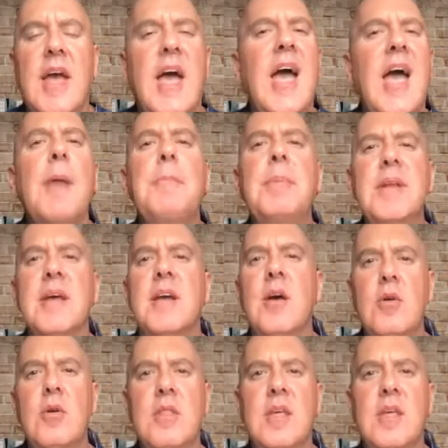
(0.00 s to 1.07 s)
happen to
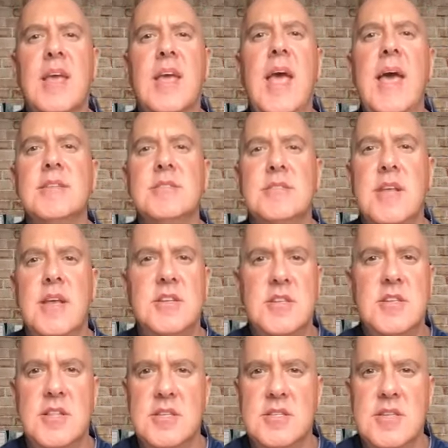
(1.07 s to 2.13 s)
go to the gas
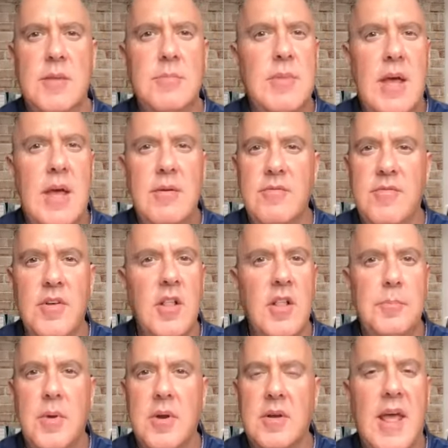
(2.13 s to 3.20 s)
station at the same time and fill
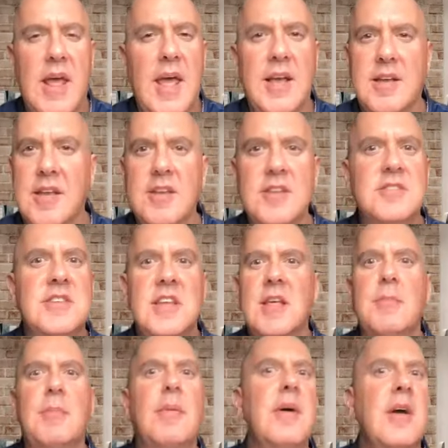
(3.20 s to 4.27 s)
up your tank, and you see
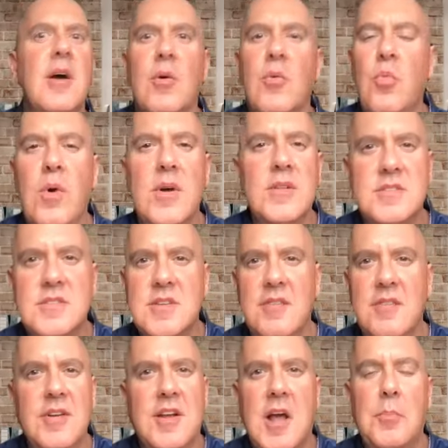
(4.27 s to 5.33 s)
them once
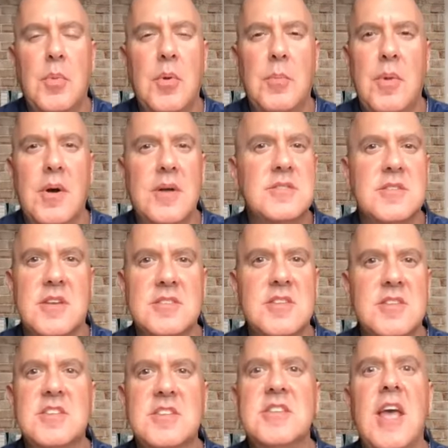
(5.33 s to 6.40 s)
every couple months because
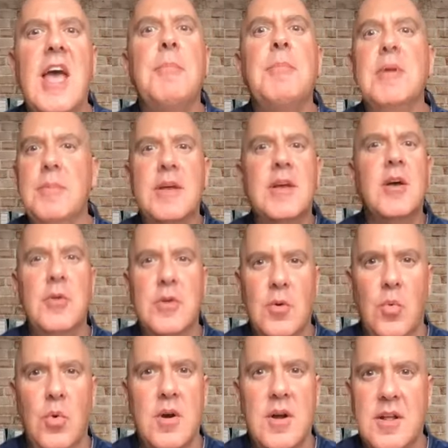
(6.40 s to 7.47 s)
you just happen to be going to
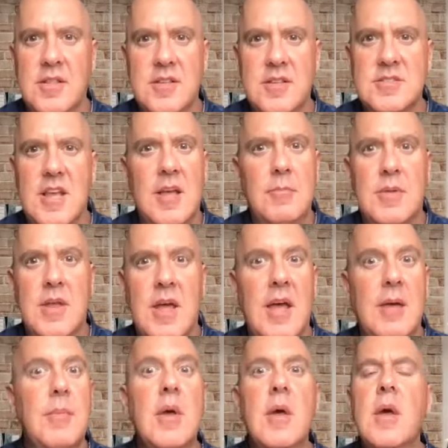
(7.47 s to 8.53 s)
work at the same
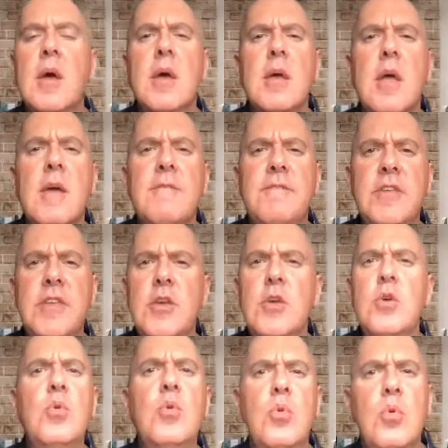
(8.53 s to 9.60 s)
time. If
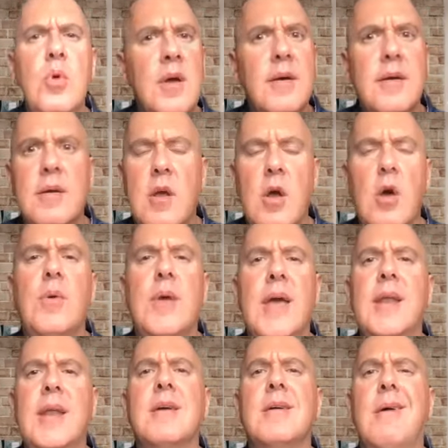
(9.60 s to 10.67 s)
you go
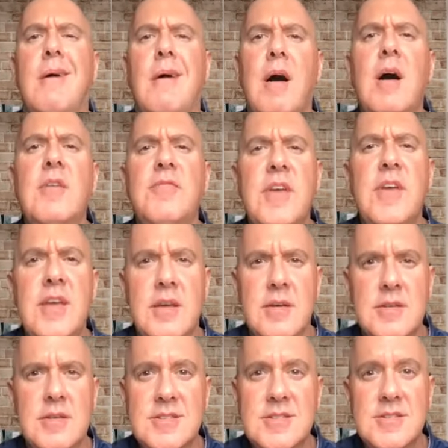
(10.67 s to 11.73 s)
get a coffee